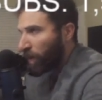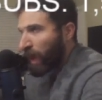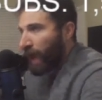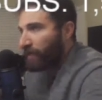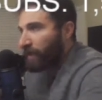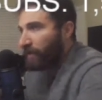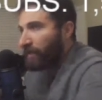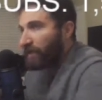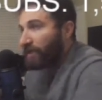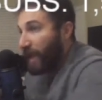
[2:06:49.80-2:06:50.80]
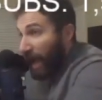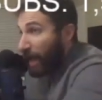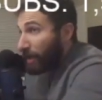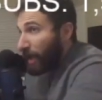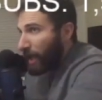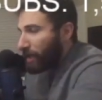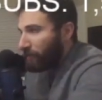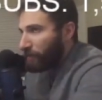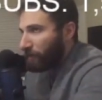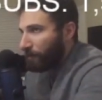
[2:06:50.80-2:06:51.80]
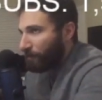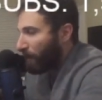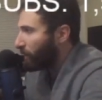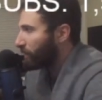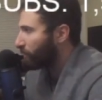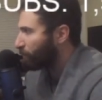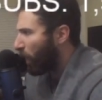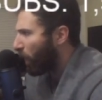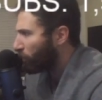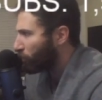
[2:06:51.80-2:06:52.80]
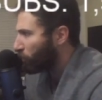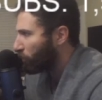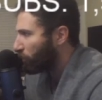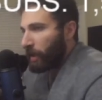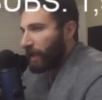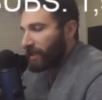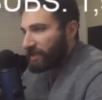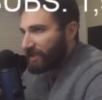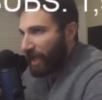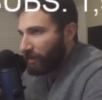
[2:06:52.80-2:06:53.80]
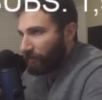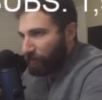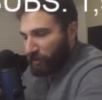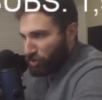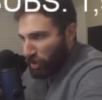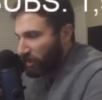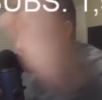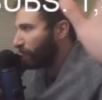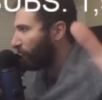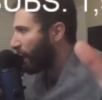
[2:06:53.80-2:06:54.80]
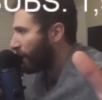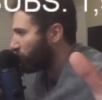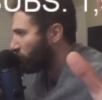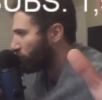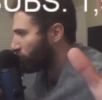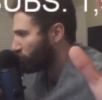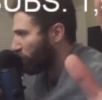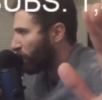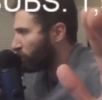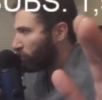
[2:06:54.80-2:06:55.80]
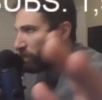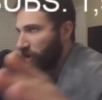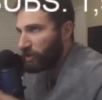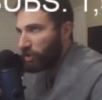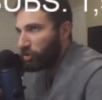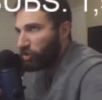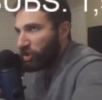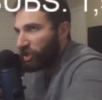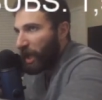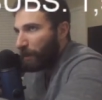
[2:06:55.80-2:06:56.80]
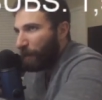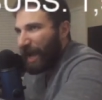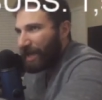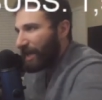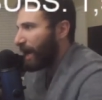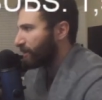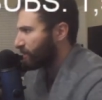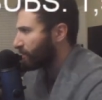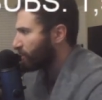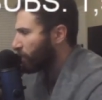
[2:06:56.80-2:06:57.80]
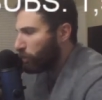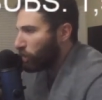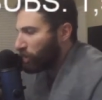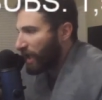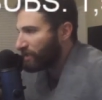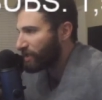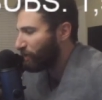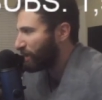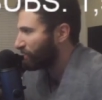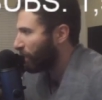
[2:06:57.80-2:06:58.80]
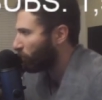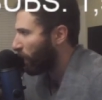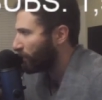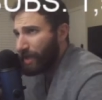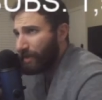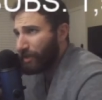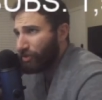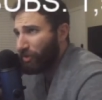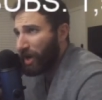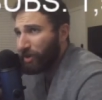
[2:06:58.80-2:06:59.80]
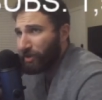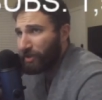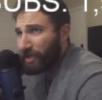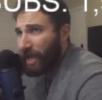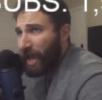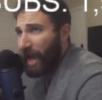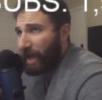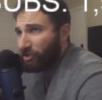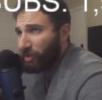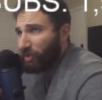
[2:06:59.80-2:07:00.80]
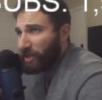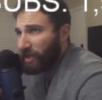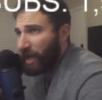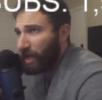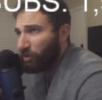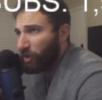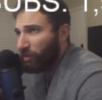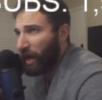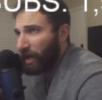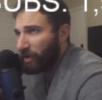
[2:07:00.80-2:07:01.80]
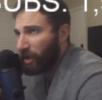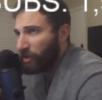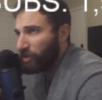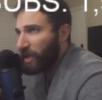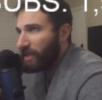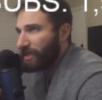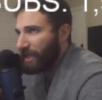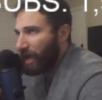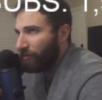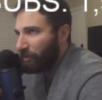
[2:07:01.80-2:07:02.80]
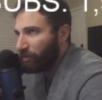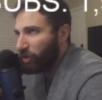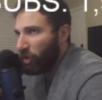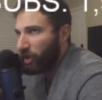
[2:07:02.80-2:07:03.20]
and then at the tail end of your fucking article, instead of justifying what your title was, you just said, my guess. Well, your guess is based on what? That truckers actually present in Ottawa are by and large self-employed